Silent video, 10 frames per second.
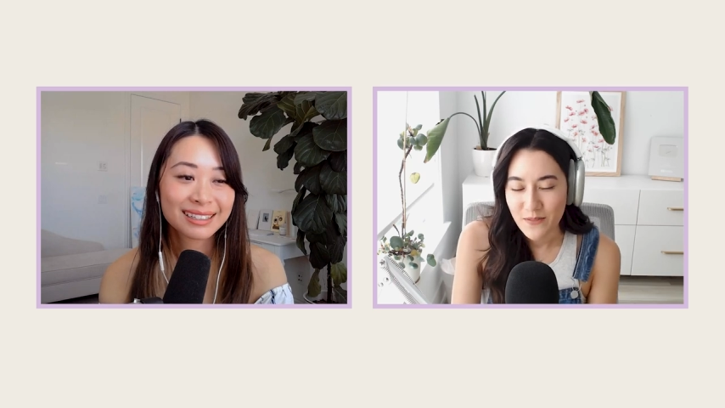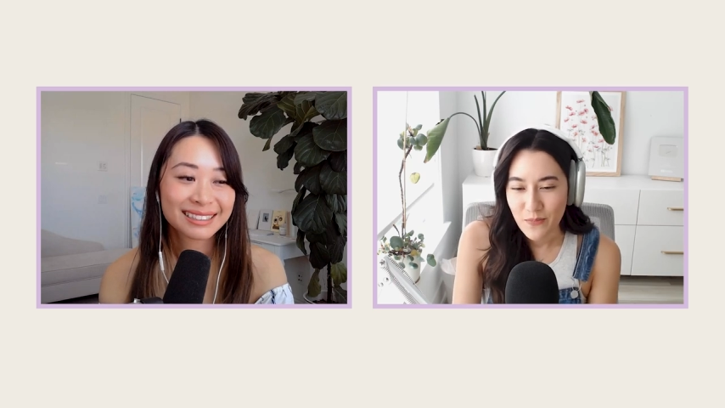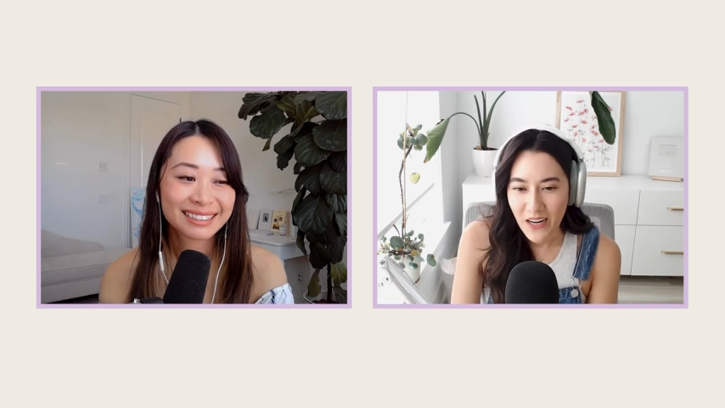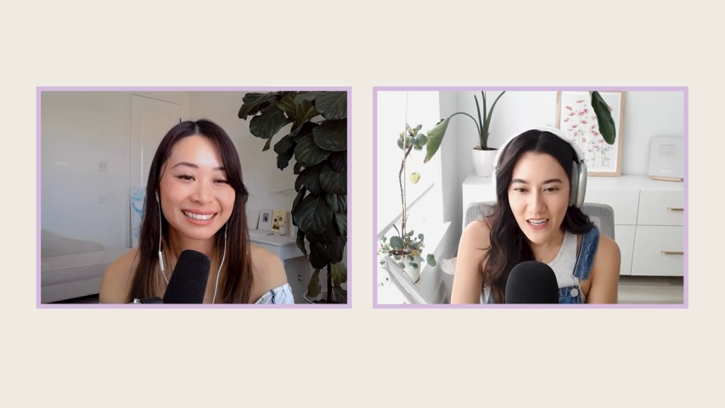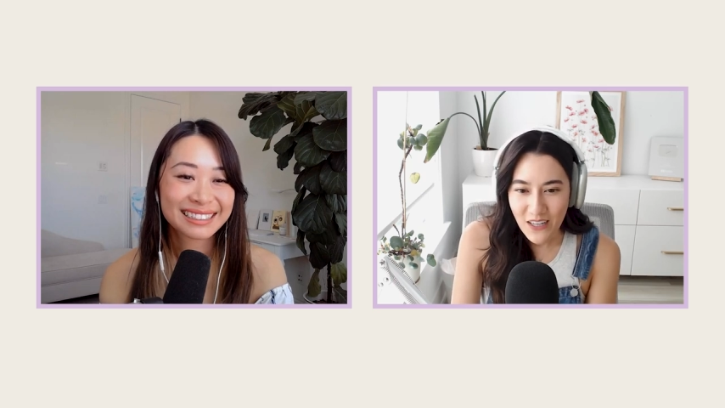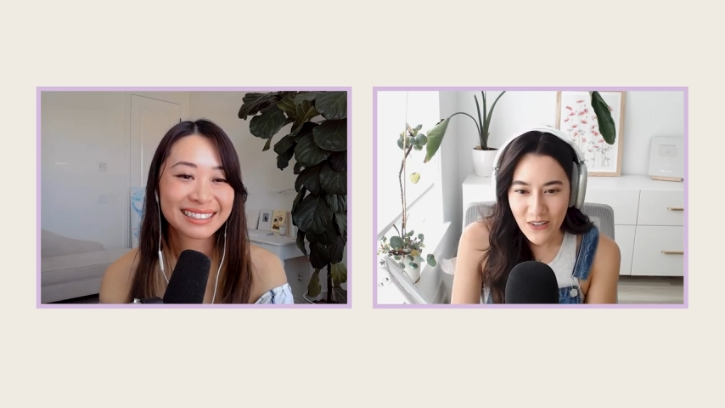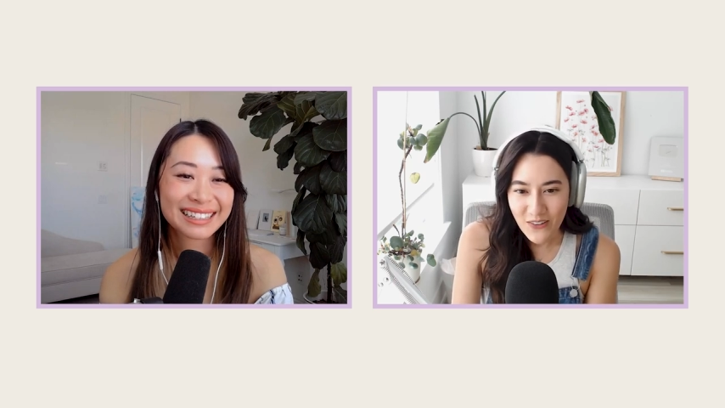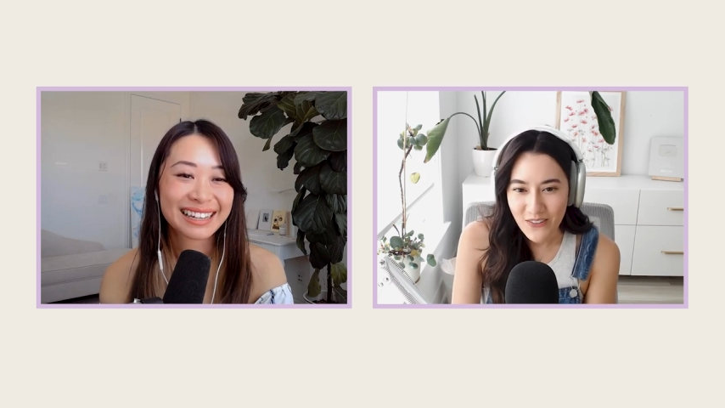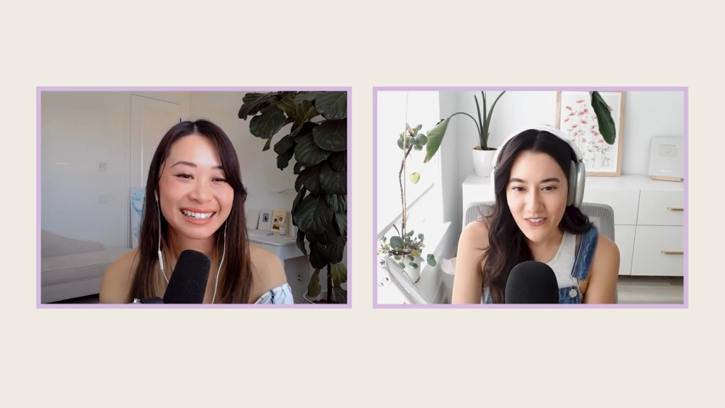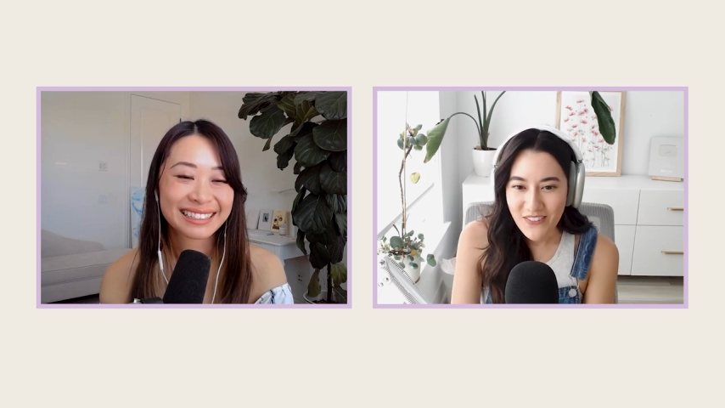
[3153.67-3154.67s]
Speaker 1: brand new.
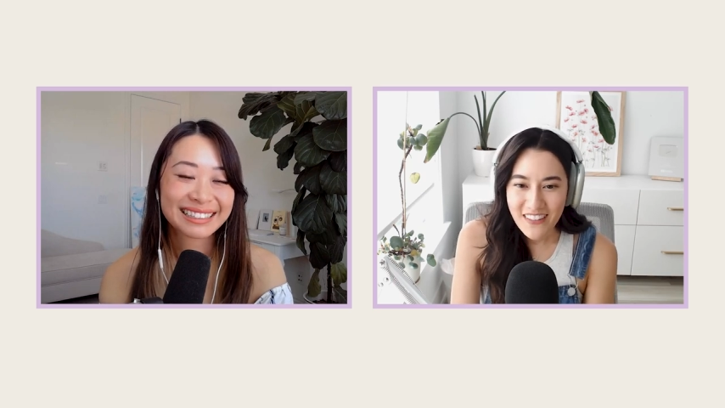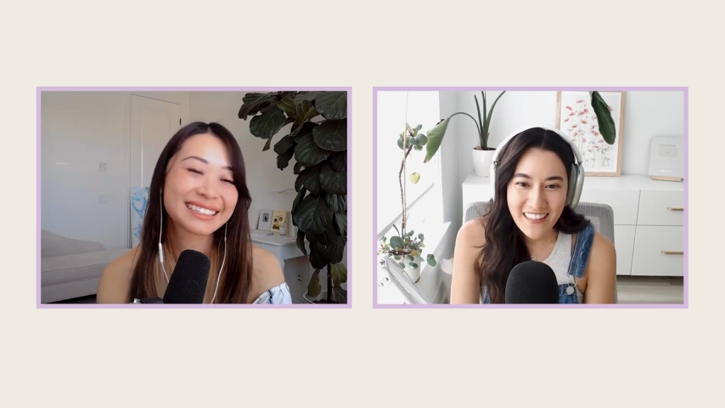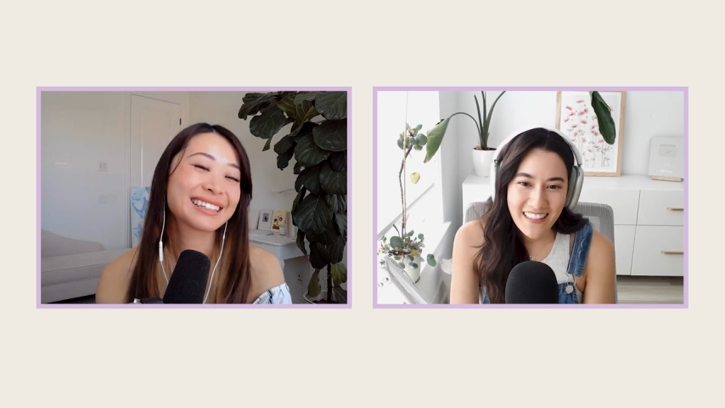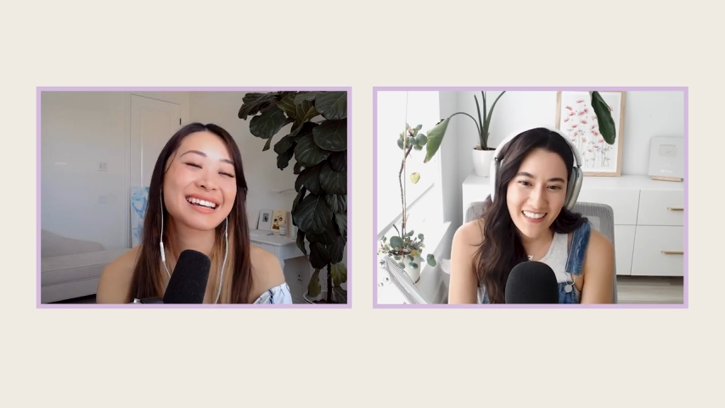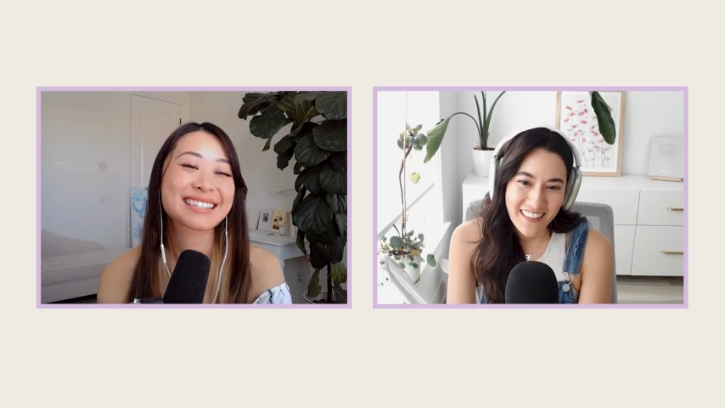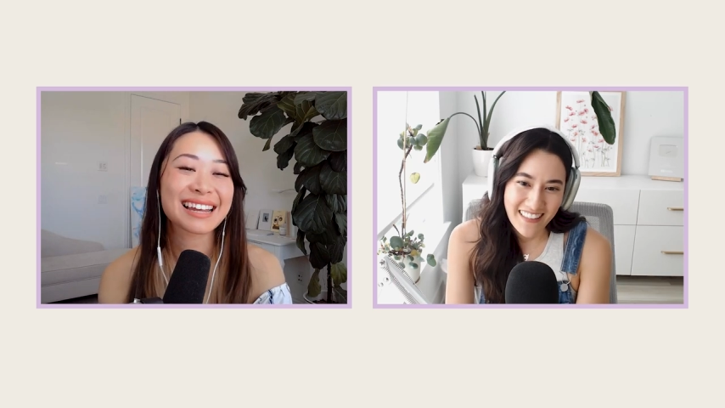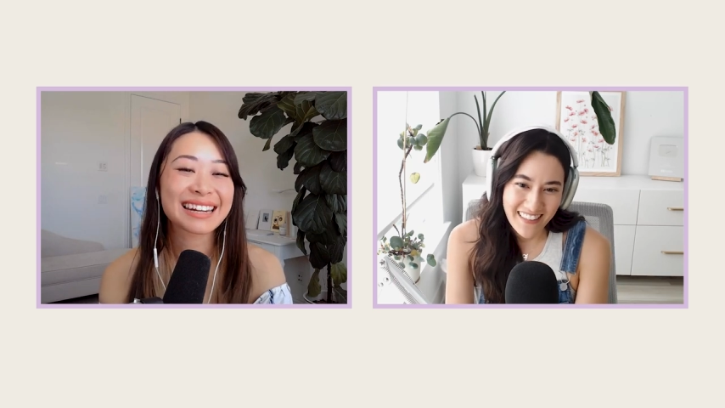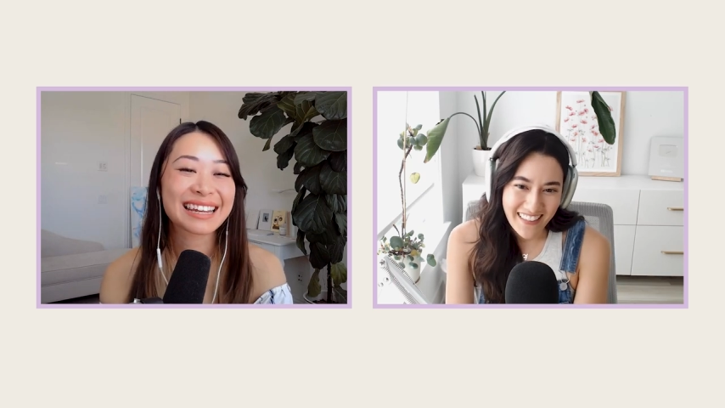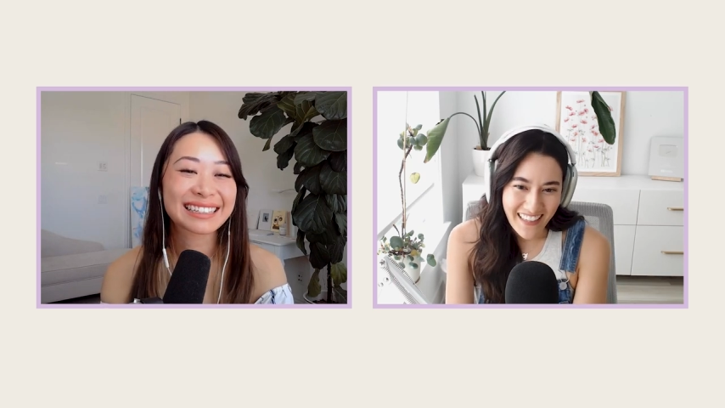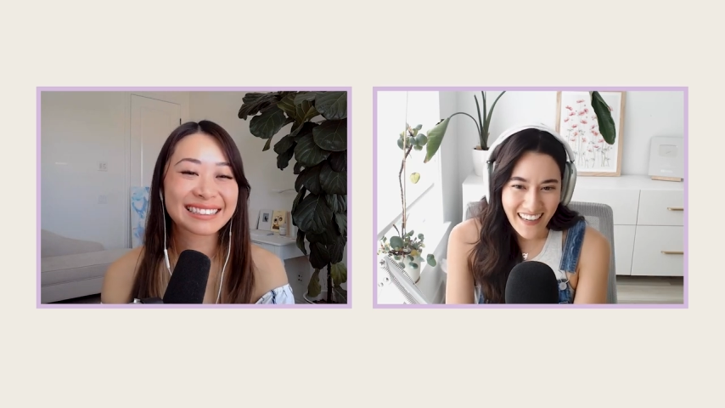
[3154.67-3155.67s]
Okay.
Speaker 2: Exciting.
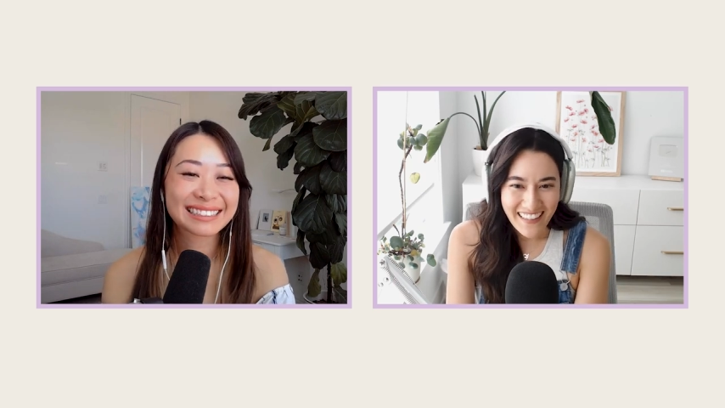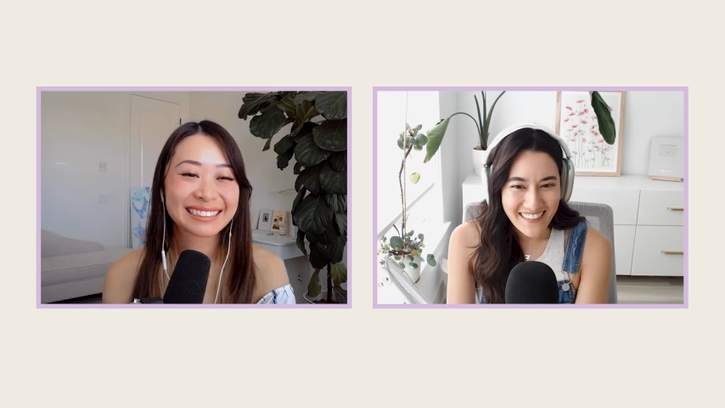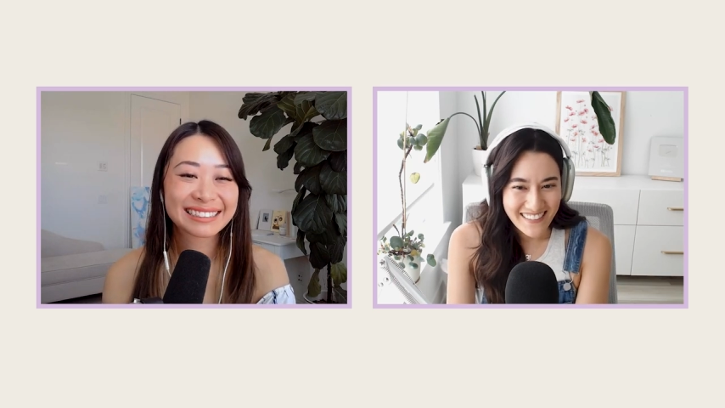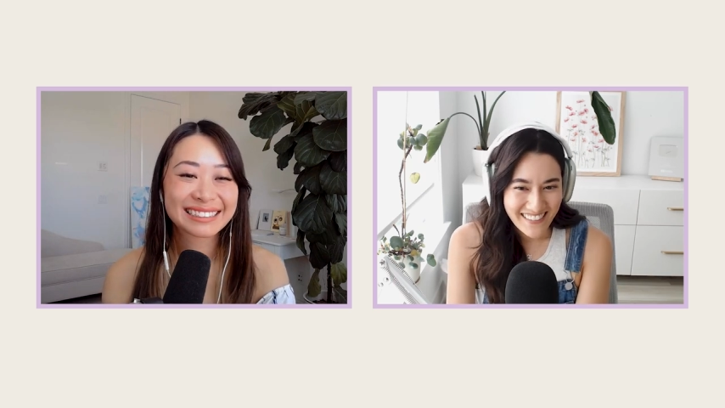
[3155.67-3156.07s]
Yeah.